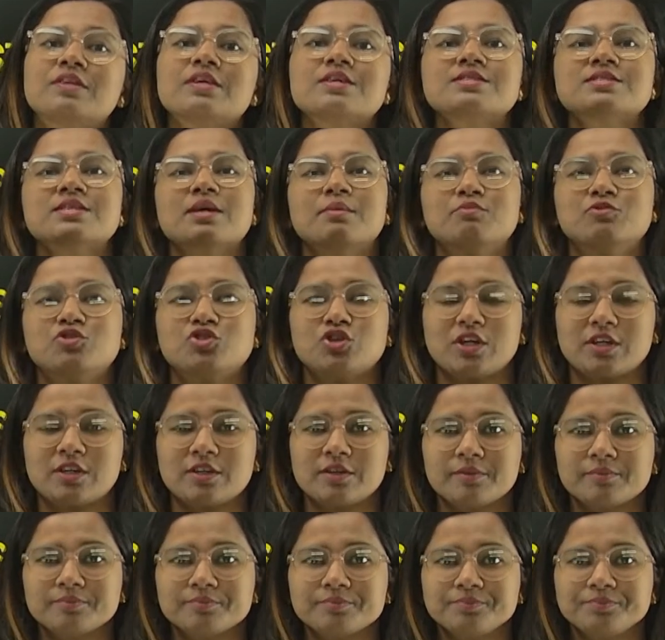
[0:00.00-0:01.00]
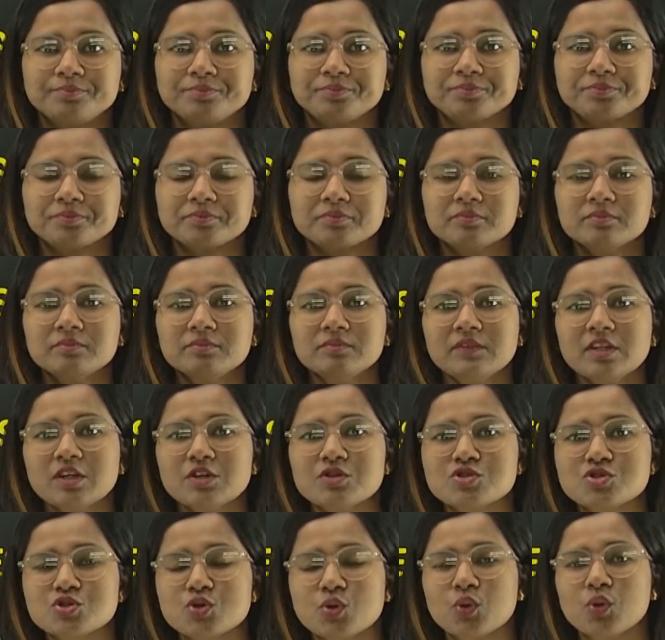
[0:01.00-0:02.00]
the subject.
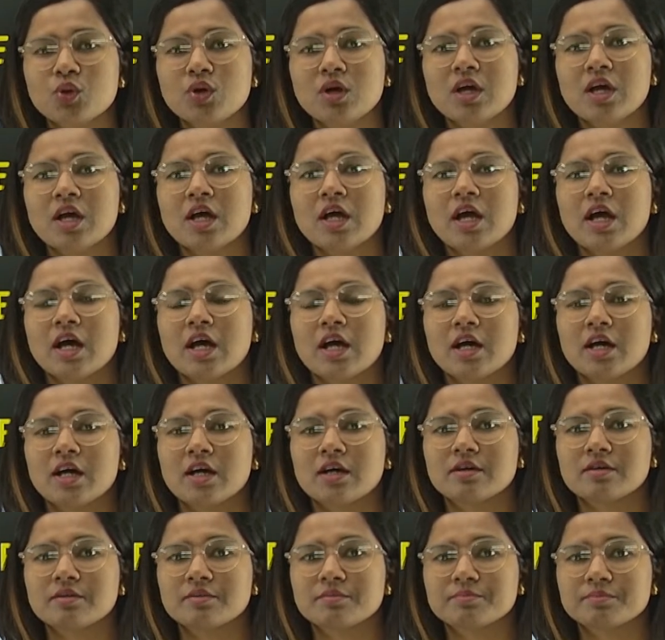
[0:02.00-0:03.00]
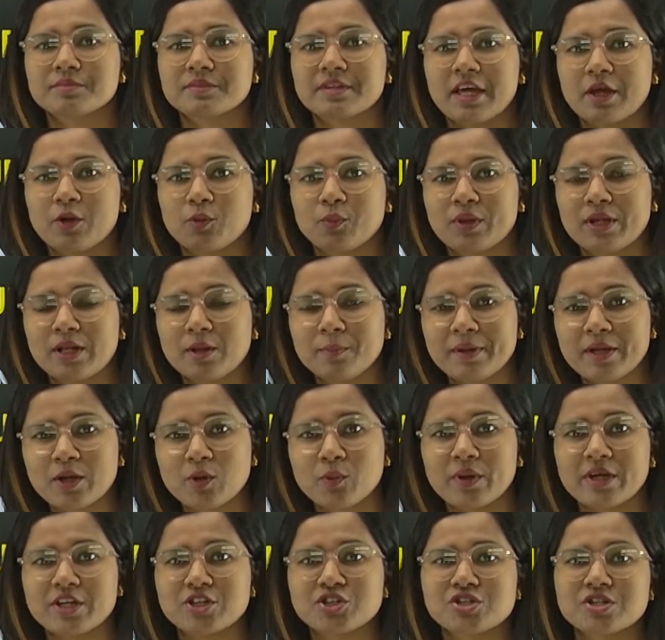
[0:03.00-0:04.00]
So, there will be
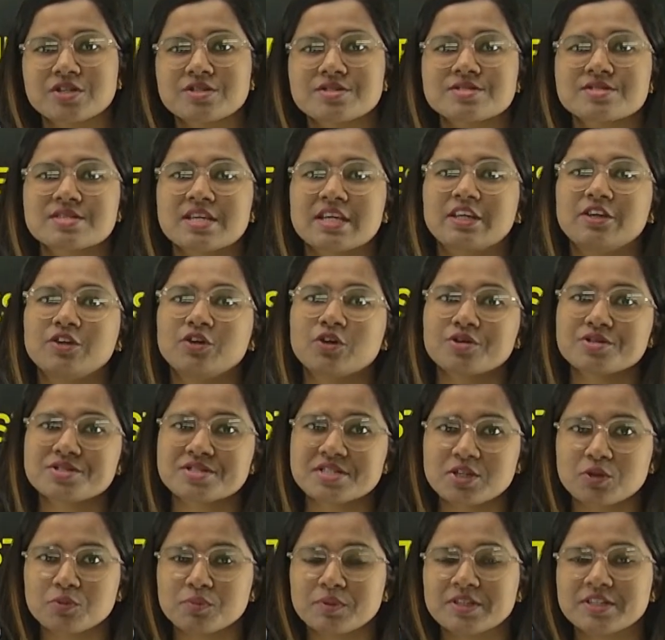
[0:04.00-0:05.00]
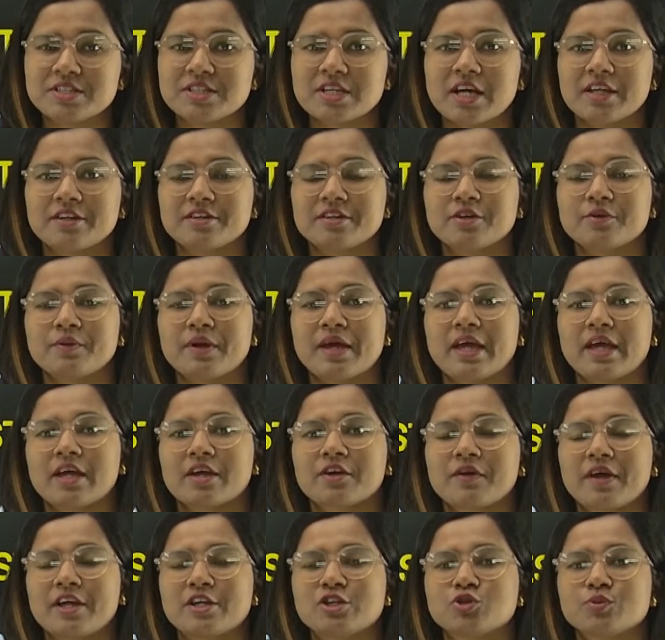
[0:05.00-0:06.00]
questions in your CUET
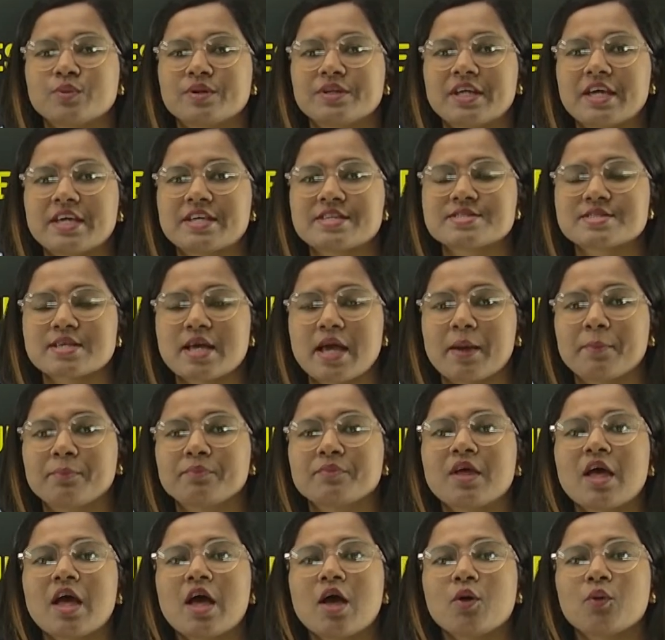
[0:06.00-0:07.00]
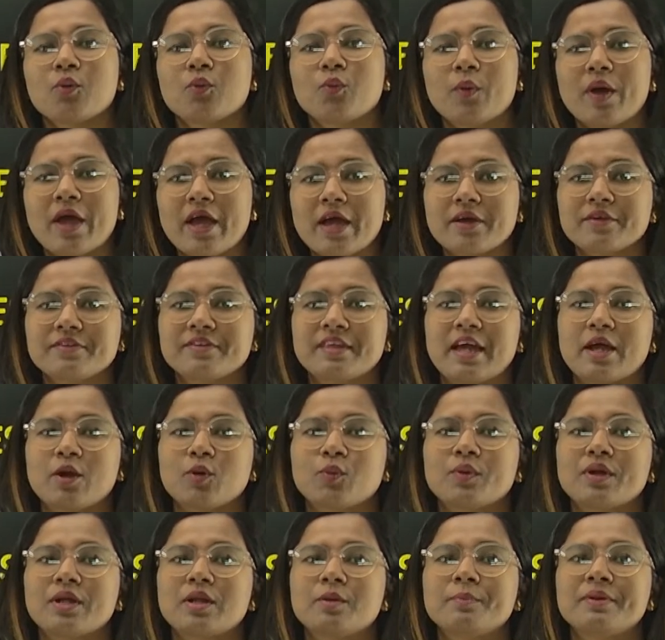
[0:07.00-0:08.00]
undergraduate exam where there
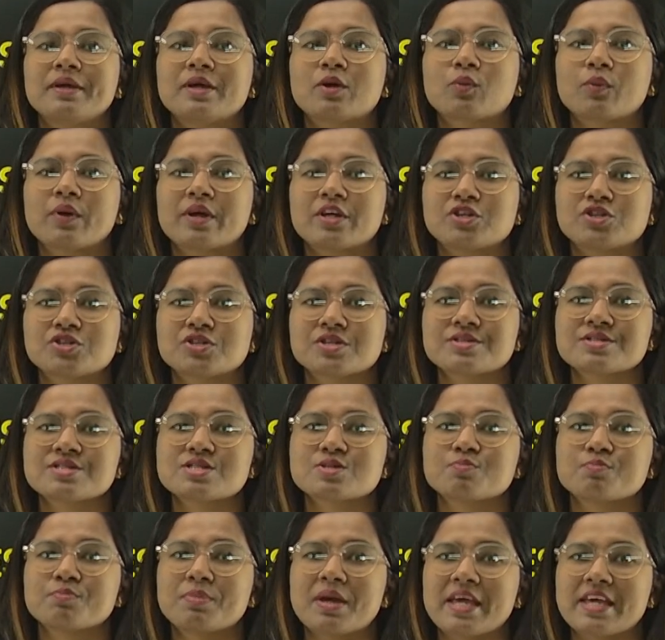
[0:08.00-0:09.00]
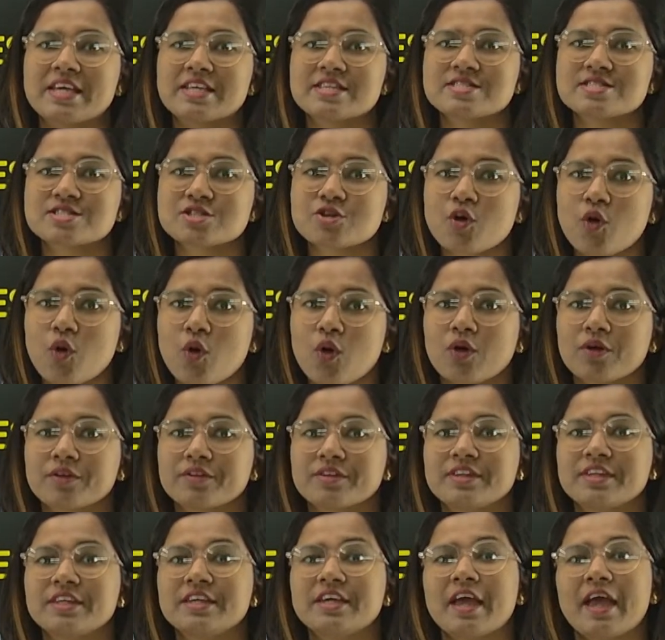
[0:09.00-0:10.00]
will be questions based
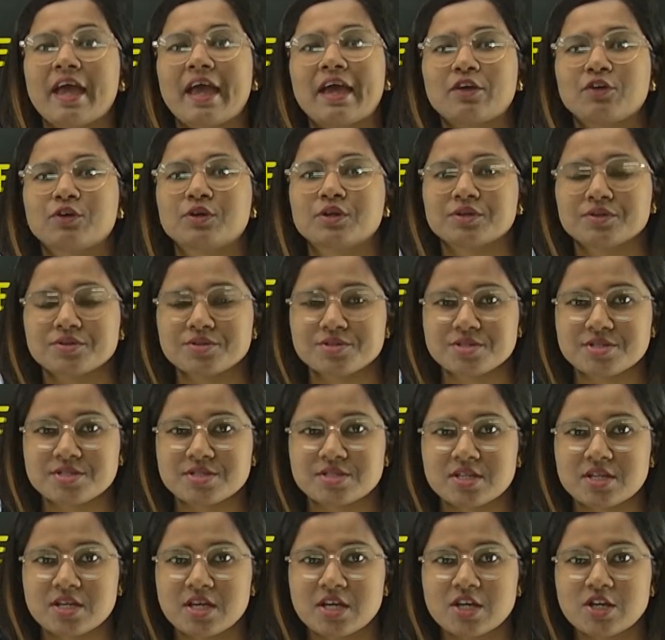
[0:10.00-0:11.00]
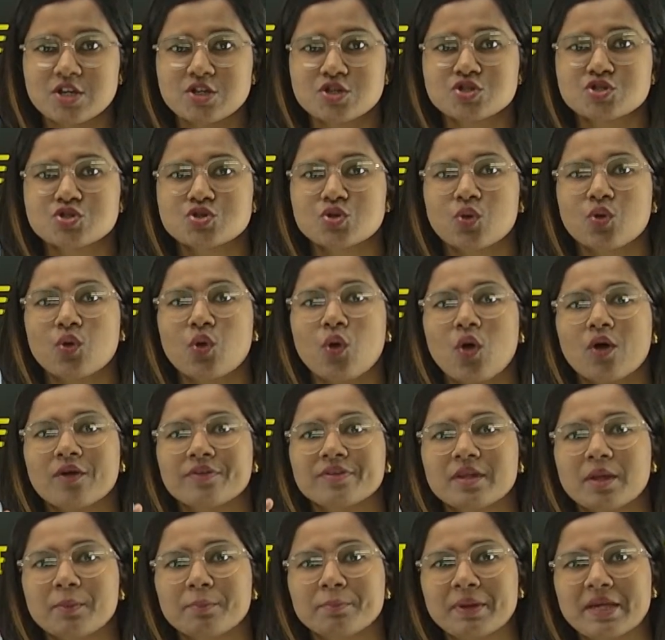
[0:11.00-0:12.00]
on the errors. So,
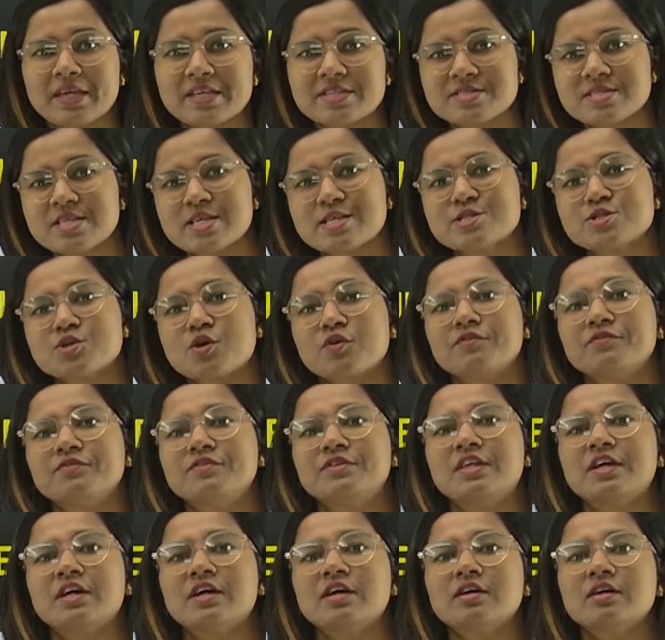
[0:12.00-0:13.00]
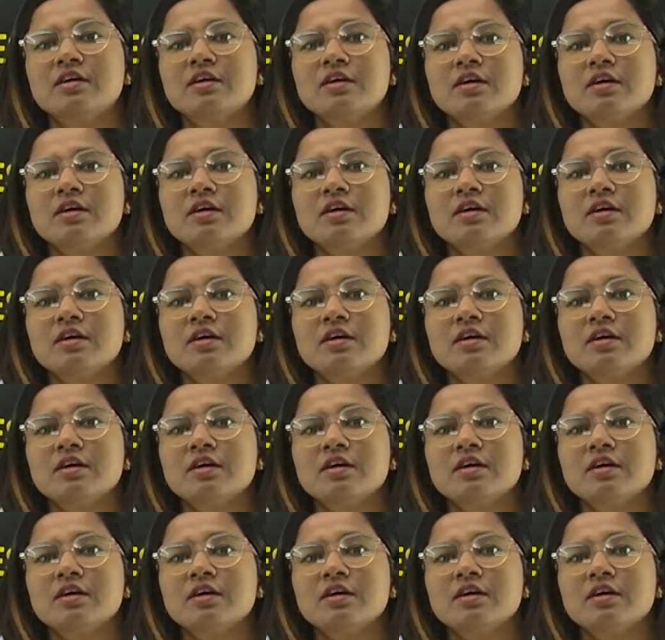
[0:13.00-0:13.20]
on the basis of the